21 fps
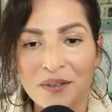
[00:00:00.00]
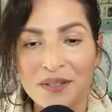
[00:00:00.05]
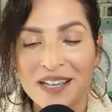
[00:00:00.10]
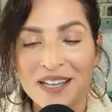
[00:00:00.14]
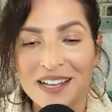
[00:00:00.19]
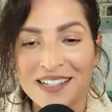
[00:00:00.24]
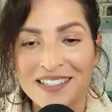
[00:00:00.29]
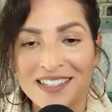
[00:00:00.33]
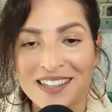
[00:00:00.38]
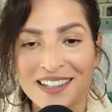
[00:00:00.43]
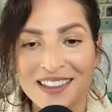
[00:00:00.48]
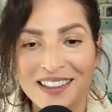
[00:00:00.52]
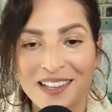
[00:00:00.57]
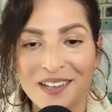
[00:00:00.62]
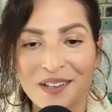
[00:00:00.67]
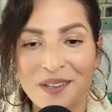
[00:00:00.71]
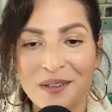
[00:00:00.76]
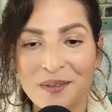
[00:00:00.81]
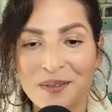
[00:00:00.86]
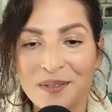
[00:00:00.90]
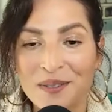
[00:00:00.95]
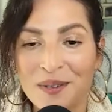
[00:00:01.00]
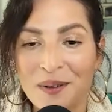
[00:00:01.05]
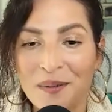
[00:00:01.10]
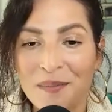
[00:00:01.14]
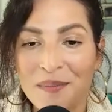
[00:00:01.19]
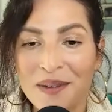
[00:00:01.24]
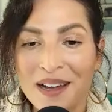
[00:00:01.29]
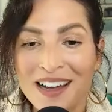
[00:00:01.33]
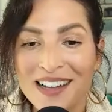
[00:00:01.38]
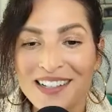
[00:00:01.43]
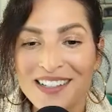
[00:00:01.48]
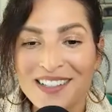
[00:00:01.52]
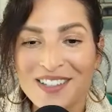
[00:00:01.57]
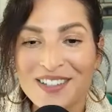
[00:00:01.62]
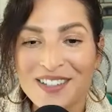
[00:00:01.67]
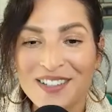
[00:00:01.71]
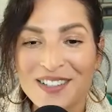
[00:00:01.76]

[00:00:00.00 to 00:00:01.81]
Tessa, thank you so much.